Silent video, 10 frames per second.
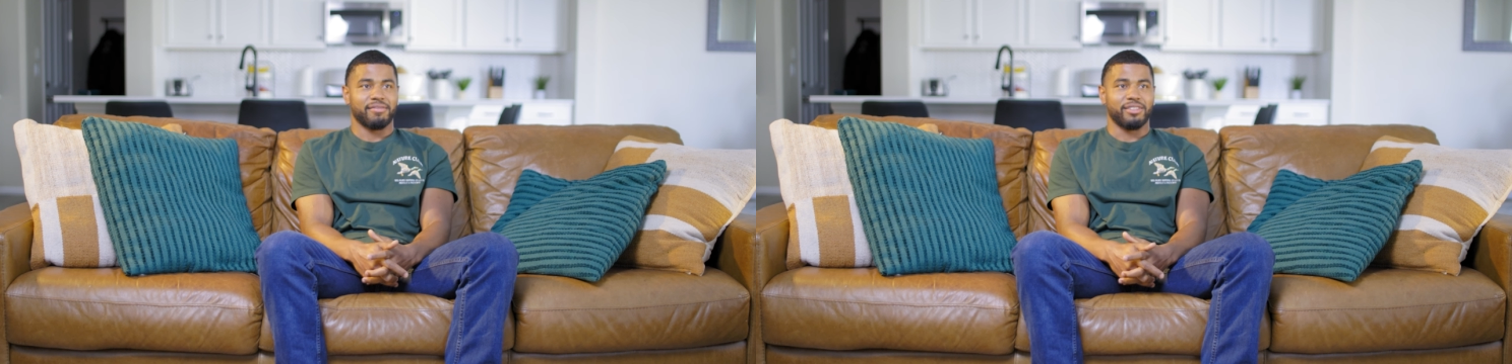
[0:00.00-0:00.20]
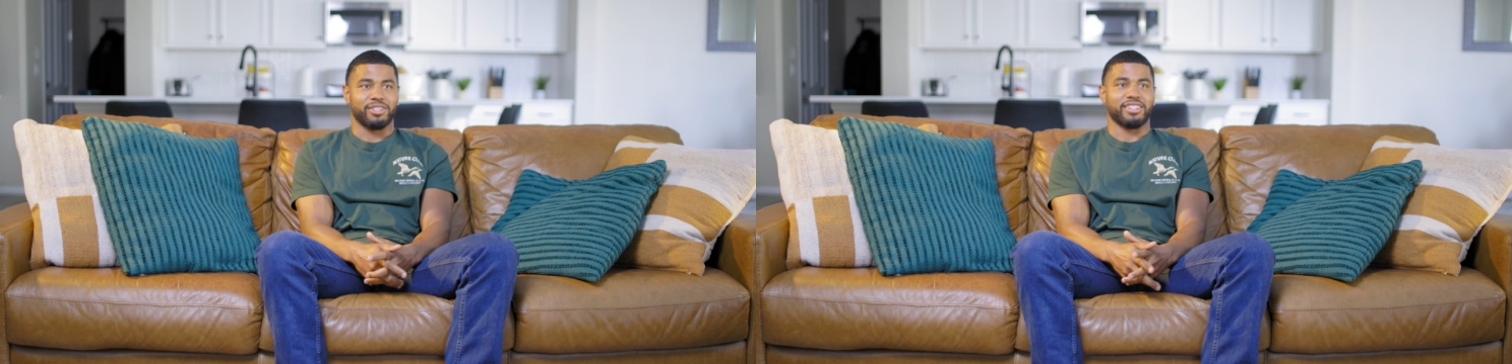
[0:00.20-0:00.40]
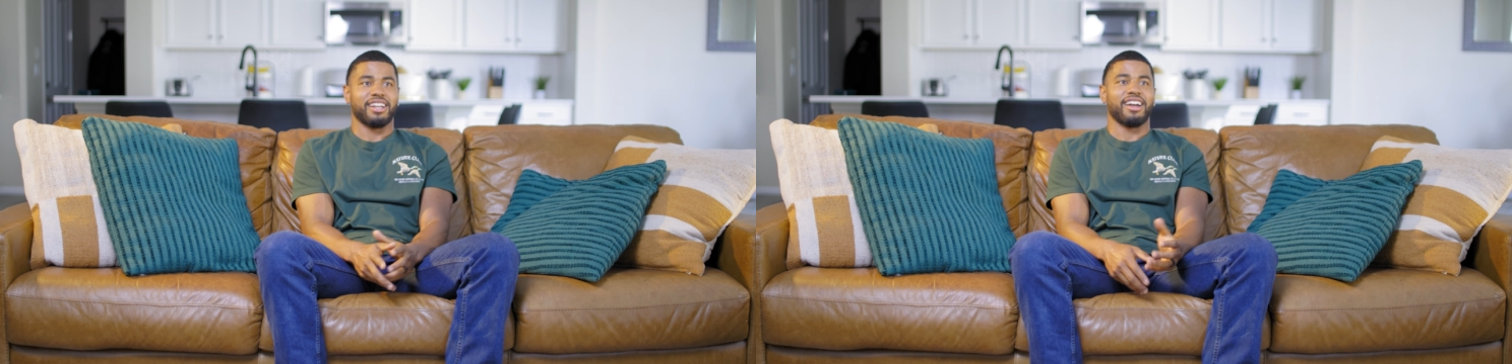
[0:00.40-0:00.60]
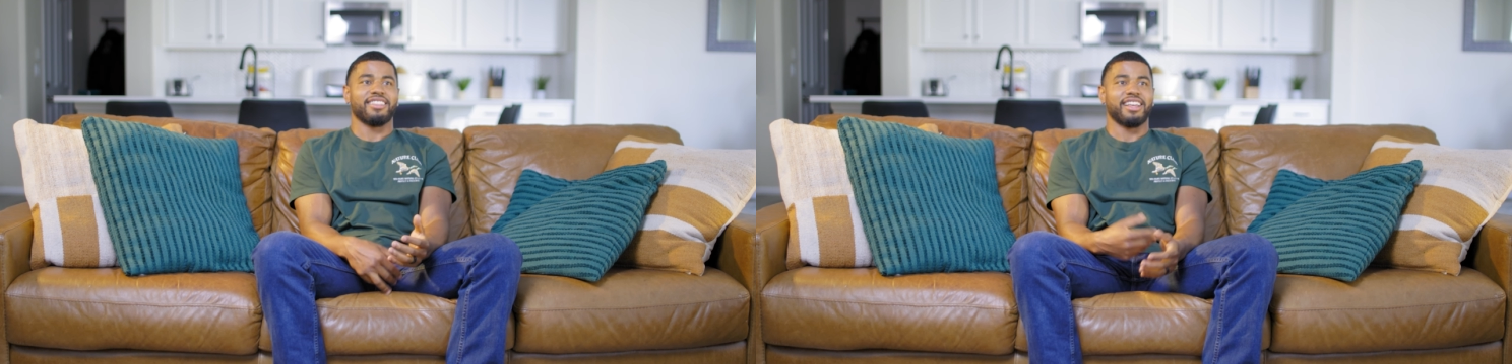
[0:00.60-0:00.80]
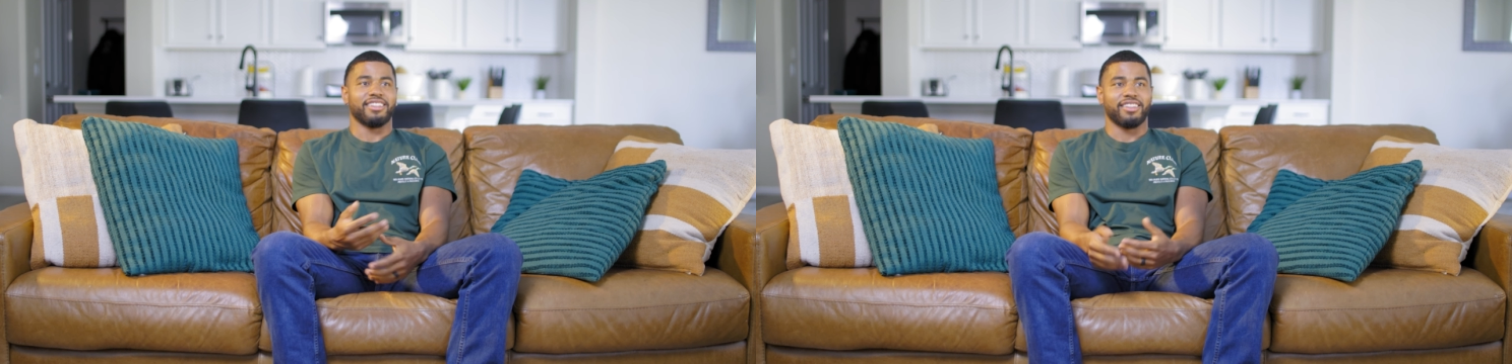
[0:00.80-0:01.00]
there's a
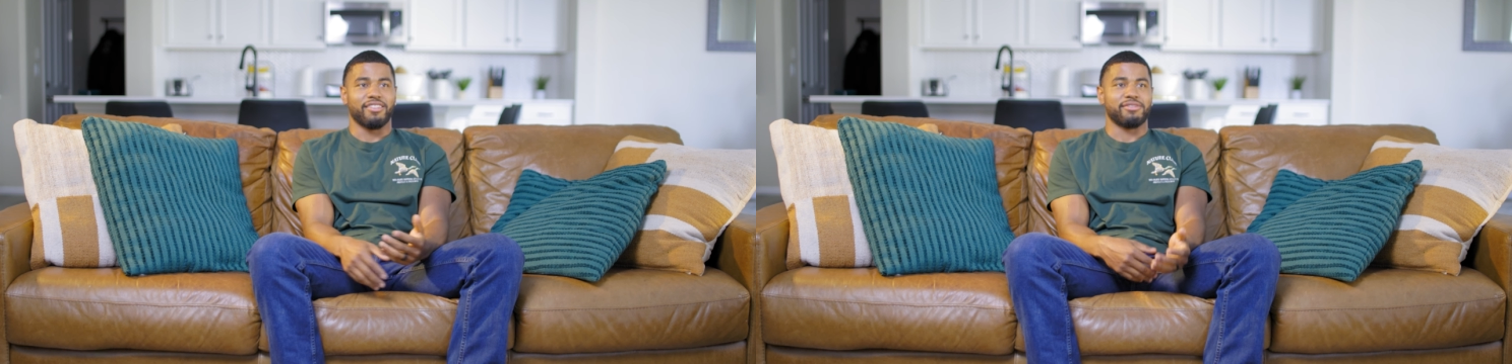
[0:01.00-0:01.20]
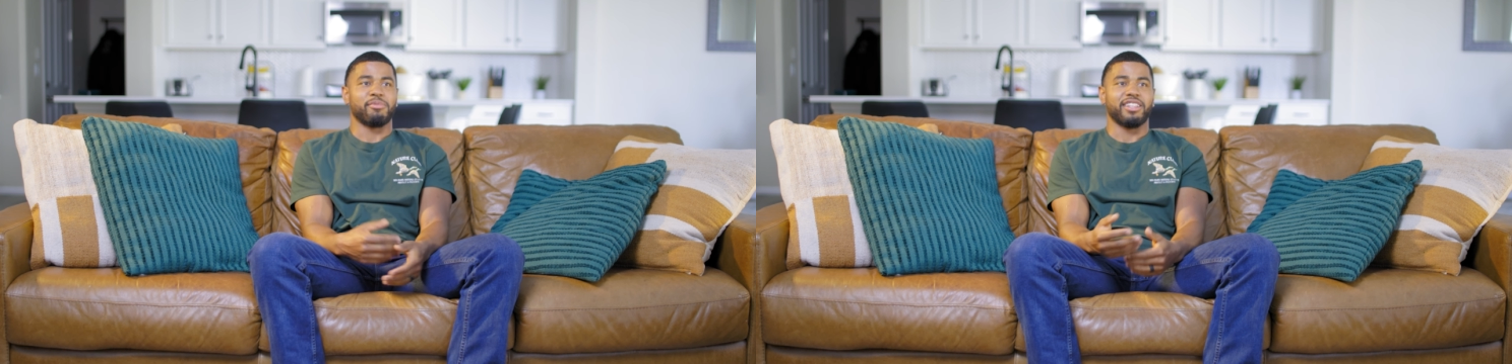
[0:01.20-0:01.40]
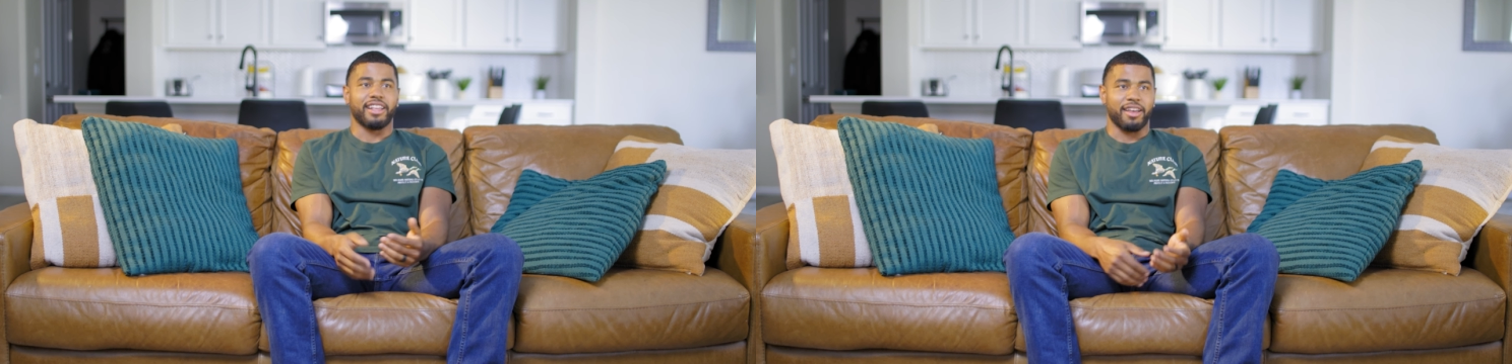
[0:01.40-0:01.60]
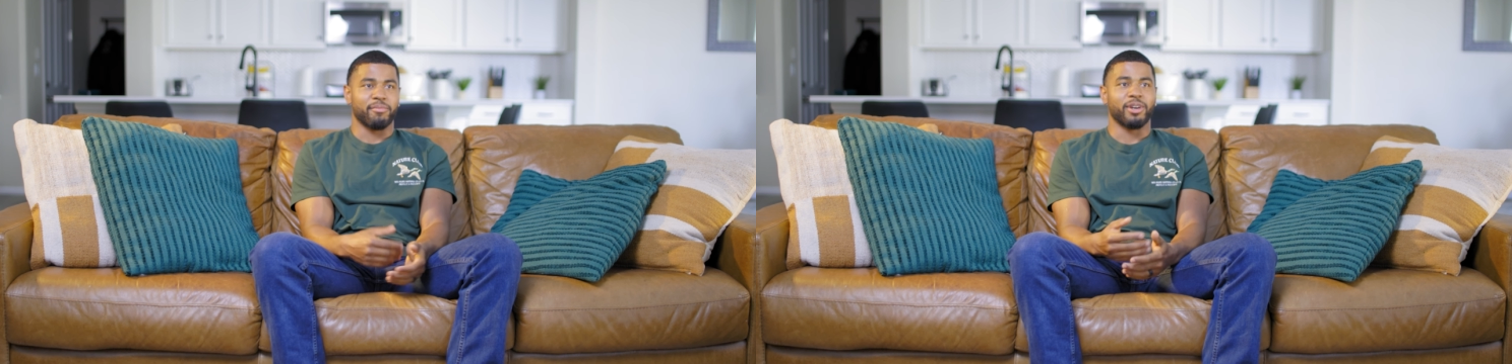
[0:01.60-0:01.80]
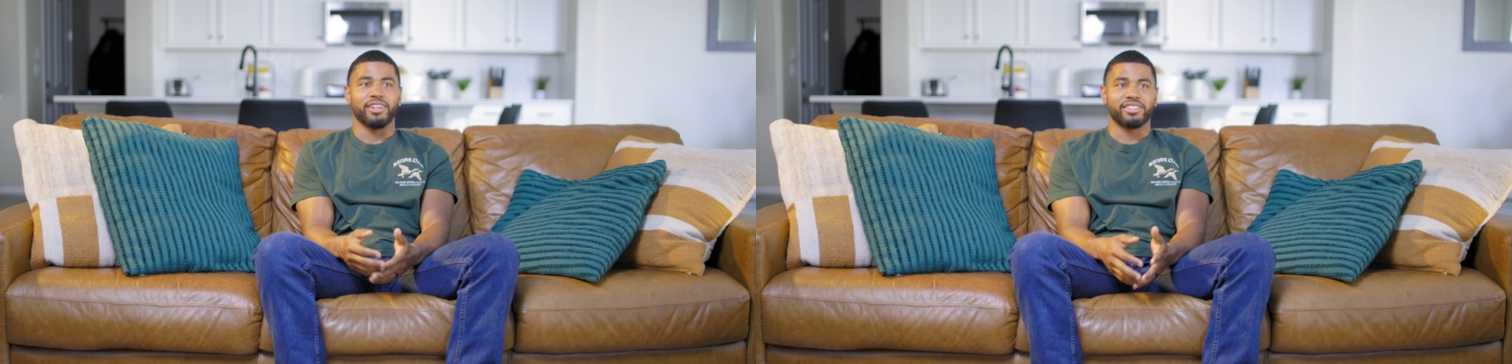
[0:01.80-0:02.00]
God that loves me
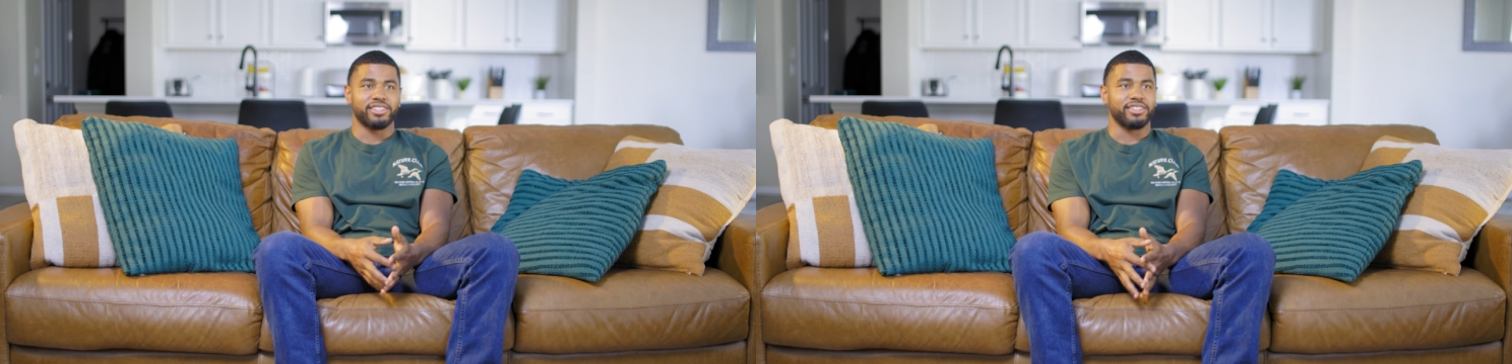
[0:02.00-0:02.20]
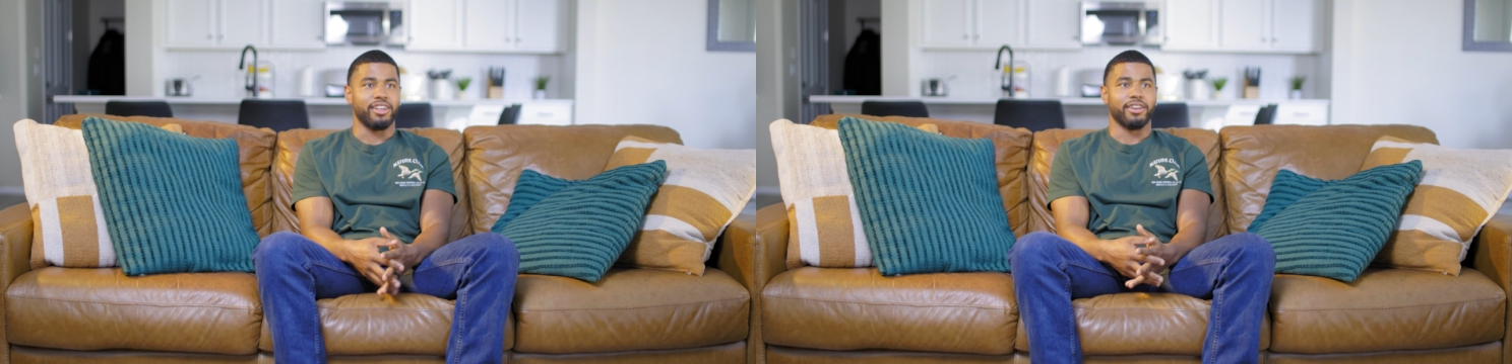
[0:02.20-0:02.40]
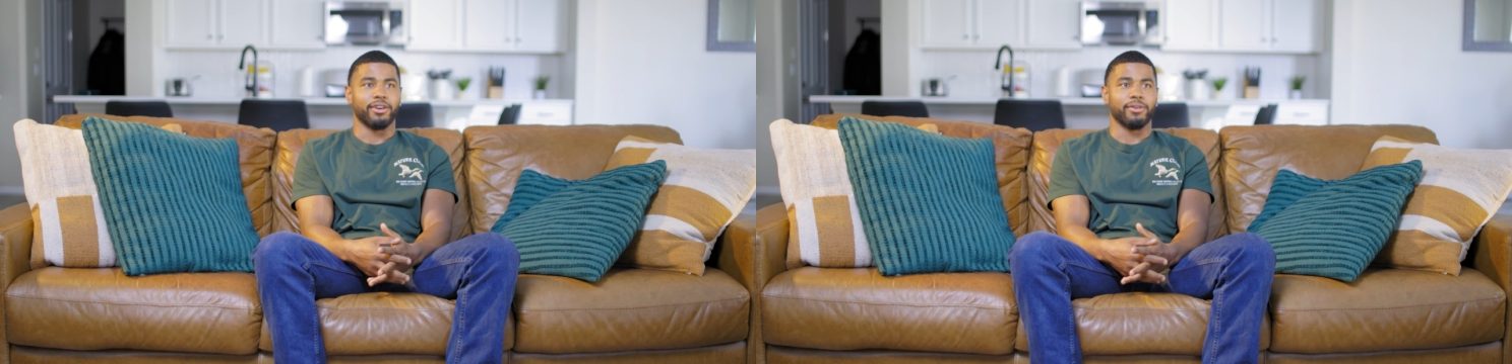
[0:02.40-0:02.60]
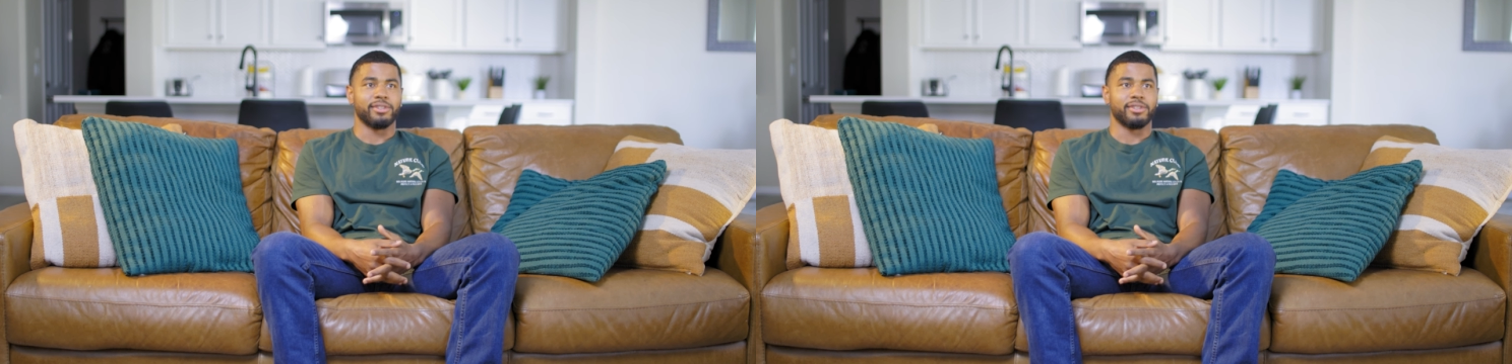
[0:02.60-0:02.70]
that much, you know,